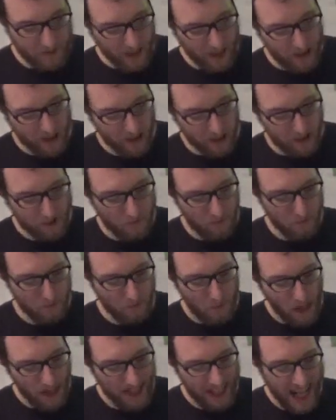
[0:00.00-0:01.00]
mentions
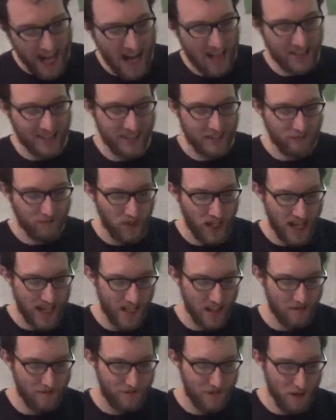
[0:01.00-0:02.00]
Buddy Holly's
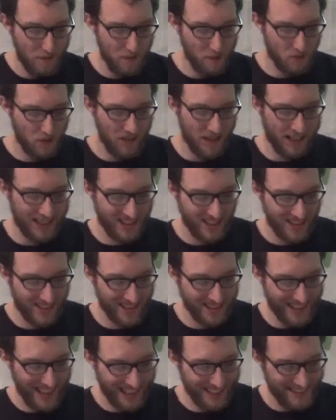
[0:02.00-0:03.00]
flight of February
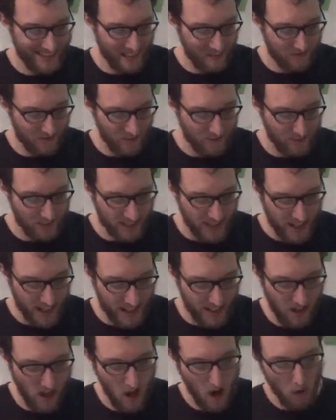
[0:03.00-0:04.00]
third, nineteen
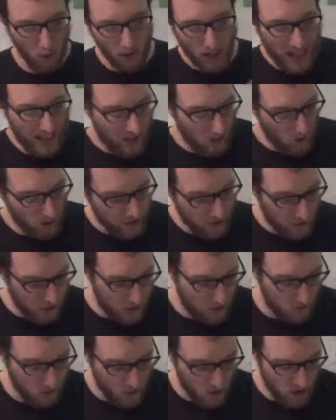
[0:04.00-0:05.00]
fifty-nine. We're not going to
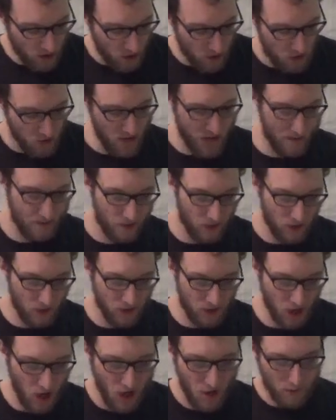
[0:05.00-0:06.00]
explore those rabbit
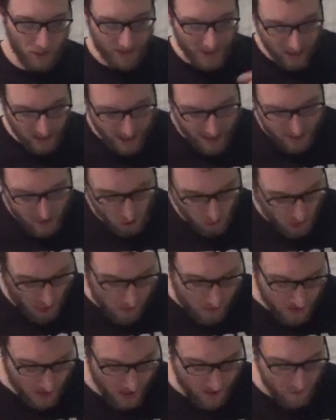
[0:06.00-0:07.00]
holes, but there is a
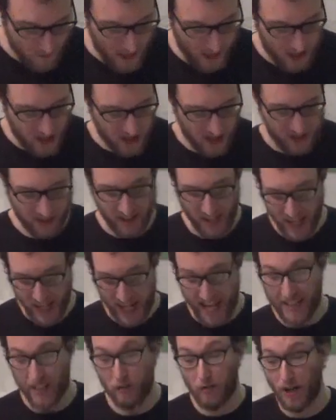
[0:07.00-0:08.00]
website mentioned,
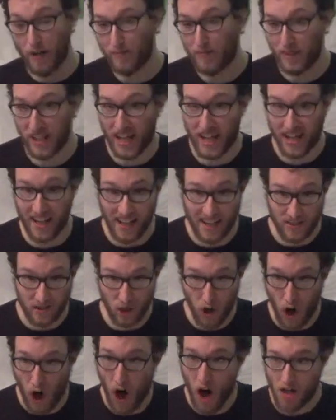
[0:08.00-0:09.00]
and the website is
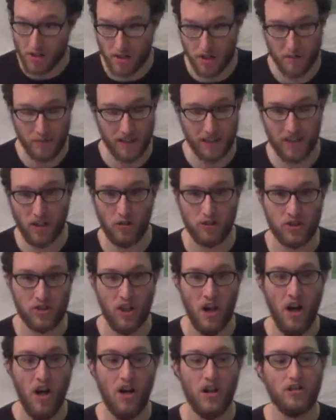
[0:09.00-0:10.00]
awesome. It
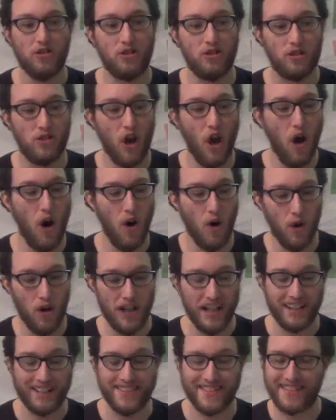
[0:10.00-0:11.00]
goes so
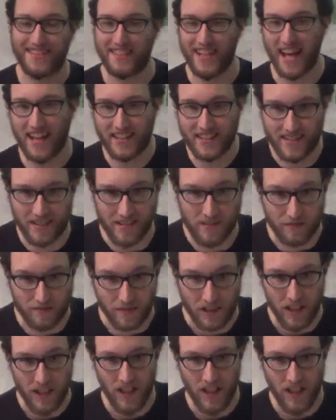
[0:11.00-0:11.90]
extensive